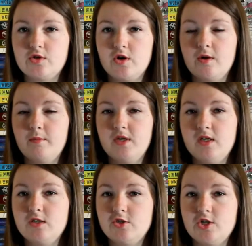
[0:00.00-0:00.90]
gonna
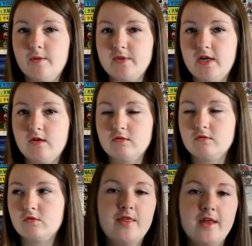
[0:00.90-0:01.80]
be chopped down.
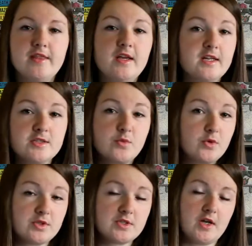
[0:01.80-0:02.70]
That his
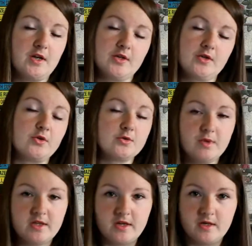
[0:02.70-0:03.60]
woods are not going to
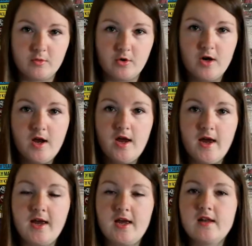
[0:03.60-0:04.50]
be there anymore,
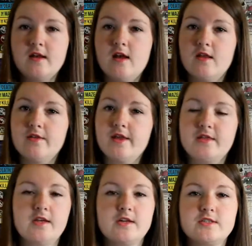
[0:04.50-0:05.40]
and
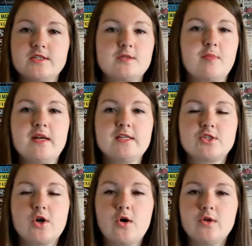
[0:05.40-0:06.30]
that there's this place
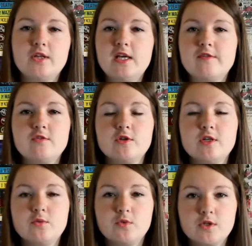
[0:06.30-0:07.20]
called the
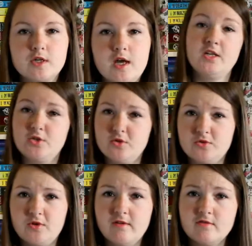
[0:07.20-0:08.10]
Evergreen Wood that you can
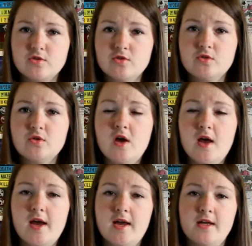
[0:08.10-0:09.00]
travel to,
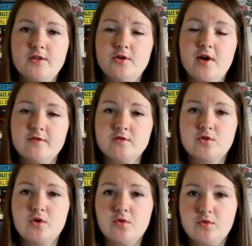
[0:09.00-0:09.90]
and you have to
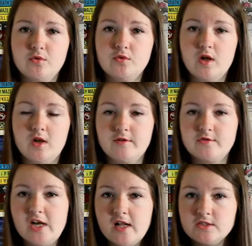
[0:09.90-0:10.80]
go through a lot of
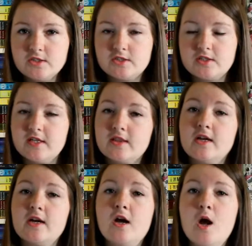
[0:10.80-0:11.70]
challenges to get
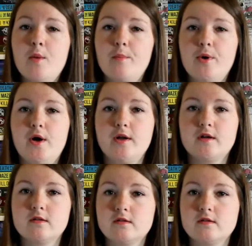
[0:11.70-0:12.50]
there, but